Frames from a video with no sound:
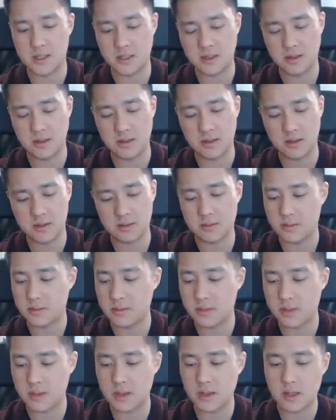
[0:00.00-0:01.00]

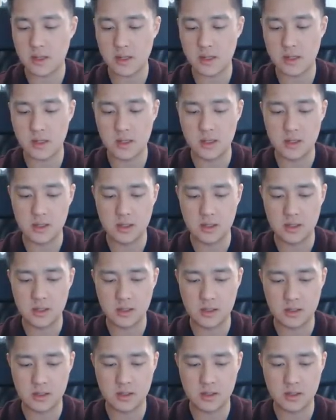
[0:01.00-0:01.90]
Nobody speaks.